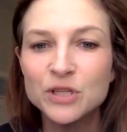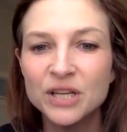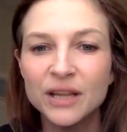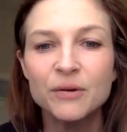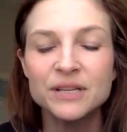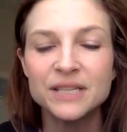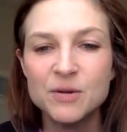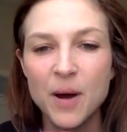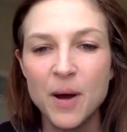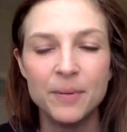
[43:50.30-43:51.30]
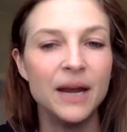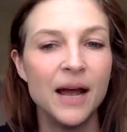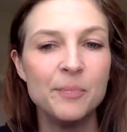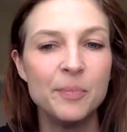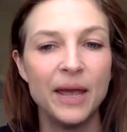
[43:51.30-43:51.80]
and literacy popping
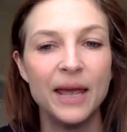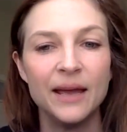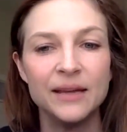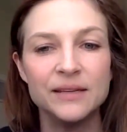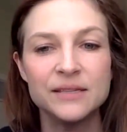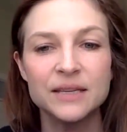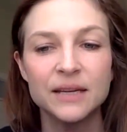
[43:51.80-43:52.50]
up, and